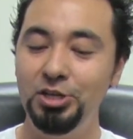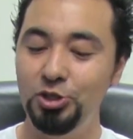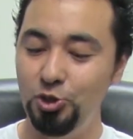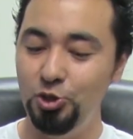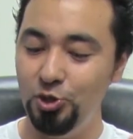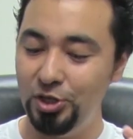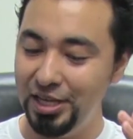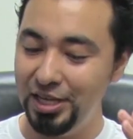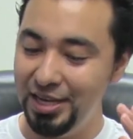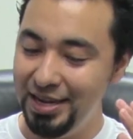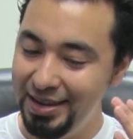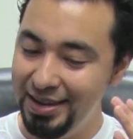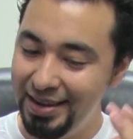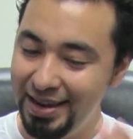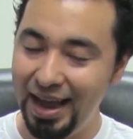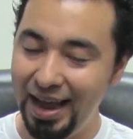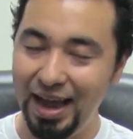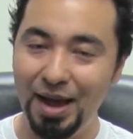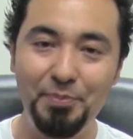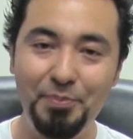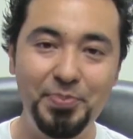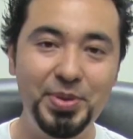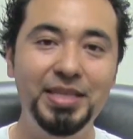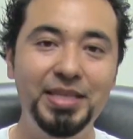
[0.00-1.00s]
you
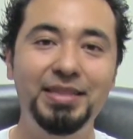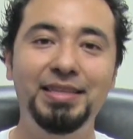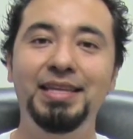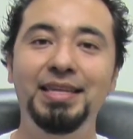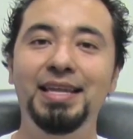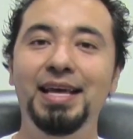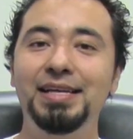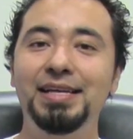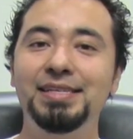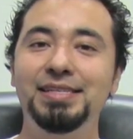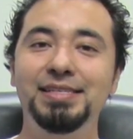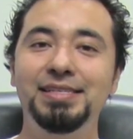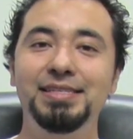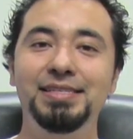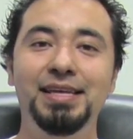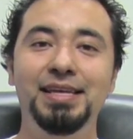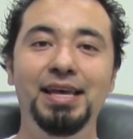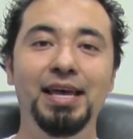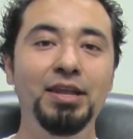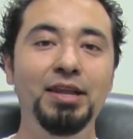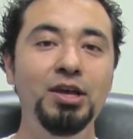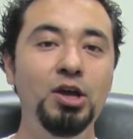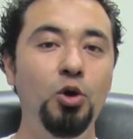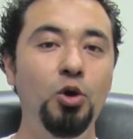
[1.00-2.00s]
cannot beat the Nexus
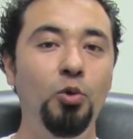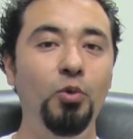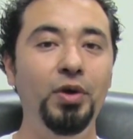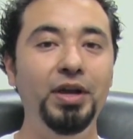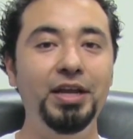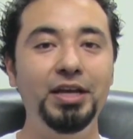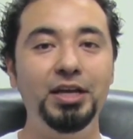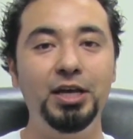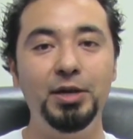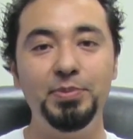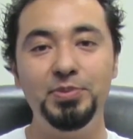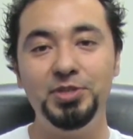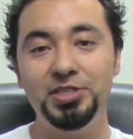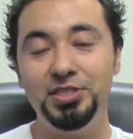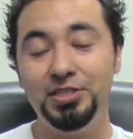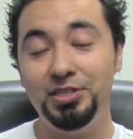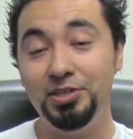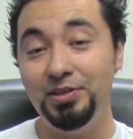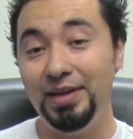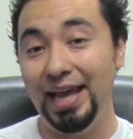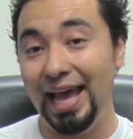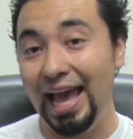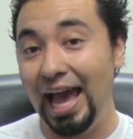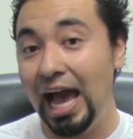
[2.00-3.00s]
10. When it comes
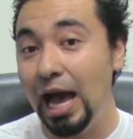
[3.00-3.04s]
to